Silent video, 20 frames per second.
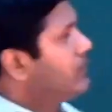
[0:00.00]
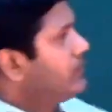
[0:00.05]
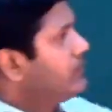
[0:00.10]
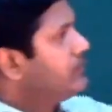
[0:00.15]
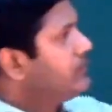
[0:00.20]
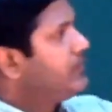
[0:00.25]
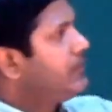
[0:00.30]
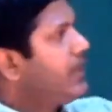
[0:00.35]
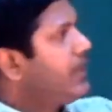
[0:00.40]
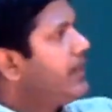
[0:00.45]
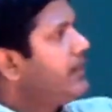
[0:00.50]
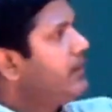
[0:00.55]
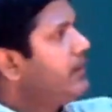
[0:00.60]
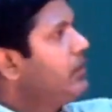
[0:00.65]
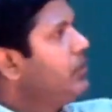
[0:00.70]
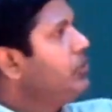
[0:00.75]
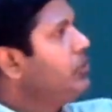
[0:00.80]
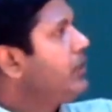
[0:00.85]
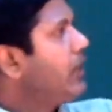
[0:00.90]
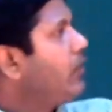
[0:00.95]
See that?
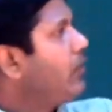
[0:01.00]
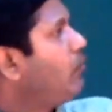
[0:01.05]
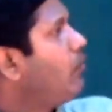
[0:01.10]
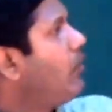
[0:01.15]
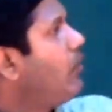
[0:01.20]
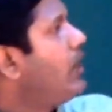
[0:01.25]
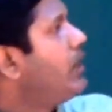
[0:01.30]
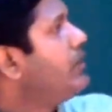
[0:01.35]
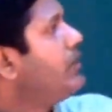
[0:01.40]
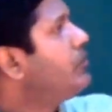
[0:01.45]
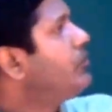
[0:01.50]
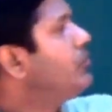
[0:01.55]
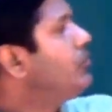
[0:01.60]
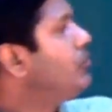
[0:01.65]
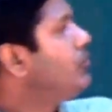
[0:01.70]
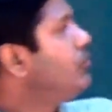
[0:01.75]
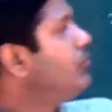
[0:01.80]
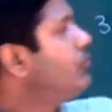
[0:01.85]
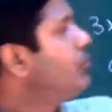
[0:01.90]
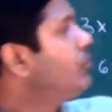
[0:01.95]
You got 1,
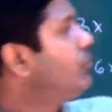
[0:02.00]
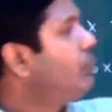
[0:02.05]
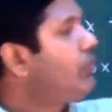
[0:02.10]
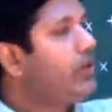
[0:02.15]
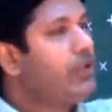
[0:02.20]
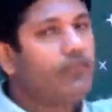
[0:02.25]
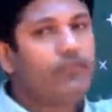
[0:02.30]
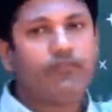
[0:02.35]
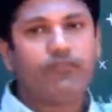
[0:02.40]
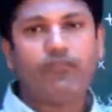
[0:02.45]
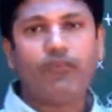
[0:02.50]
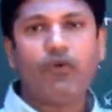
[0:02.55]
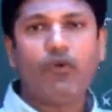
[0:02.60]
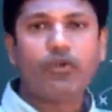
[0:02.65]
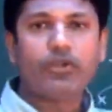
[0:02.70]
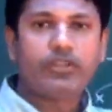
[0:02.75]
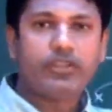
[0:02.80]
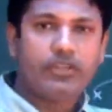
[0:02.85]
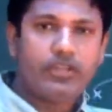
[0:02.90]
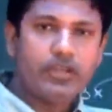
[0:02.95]
2, 3,
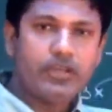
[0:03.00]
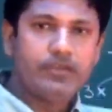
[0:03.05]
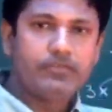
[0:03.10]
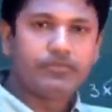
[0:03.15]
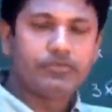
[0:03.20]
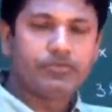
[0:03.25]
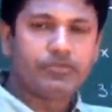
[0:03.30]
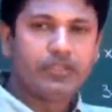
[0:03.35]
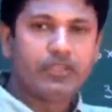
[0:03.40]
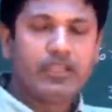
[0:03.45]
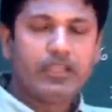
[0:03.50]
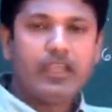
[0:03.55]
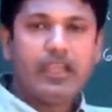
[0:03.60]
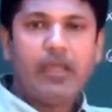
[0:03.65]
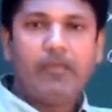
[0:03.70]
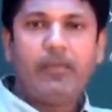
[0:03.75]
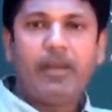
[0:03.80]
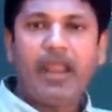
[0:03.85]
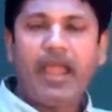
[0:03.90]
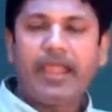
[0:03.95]
4 terms.
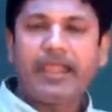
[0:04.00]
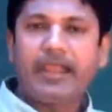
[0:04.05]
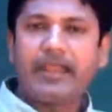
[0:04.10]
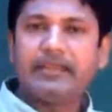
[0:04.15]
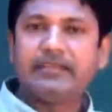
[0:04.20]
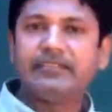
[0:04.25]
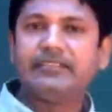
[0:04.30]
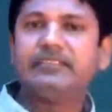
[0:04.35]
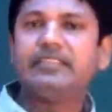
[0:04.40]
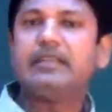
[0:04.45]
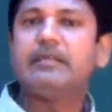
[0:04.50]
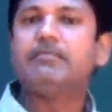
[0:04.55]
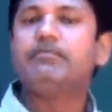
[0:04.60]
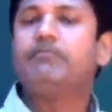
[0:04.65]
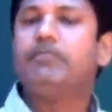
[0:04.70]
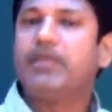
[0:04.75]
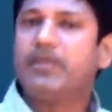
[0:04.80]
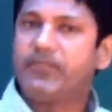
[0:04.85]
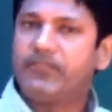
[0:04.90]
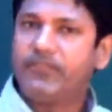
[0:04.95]
But I can
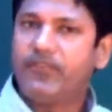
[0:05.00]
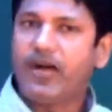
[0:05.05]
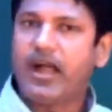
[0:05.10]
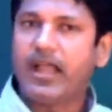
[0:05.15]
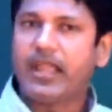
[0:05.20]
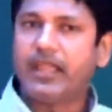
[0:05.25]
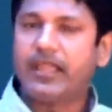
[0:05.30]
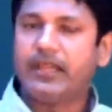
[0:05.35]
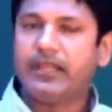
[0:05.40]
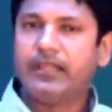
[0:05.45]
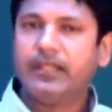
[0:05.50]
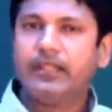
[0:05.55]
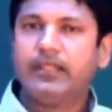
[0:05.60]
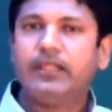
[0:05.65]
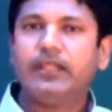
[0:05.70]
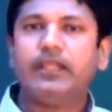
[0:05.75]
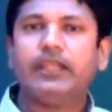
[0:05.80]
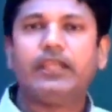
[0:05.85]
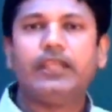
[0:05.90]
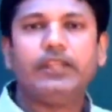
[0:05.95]
simplify it
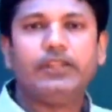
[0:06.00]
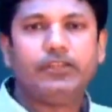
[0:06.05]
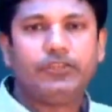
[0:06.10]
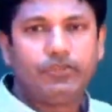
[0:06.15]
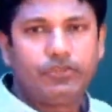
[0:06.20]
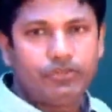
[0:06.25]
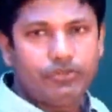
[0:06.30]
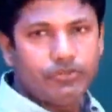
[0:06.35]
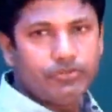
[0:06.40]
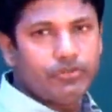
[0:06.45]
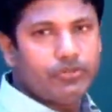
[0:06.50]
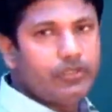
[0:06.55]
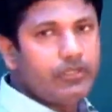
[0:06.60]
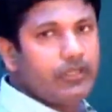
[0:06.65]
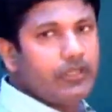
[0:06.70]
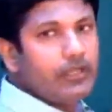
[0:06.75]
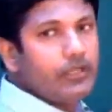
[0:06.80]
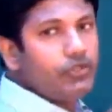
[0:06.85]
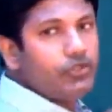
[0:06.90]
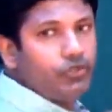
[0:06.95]

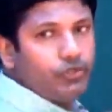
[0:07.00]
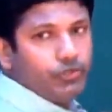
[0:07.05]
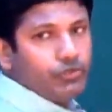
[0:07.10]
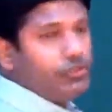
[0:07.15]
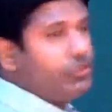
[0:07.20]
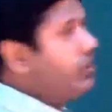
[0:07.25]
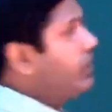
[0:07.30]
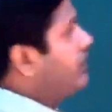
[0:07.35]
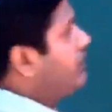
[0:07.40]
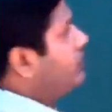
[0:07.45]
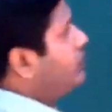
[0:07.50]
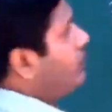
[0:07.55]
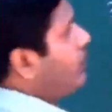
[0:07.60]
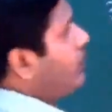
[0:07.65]
into two terms.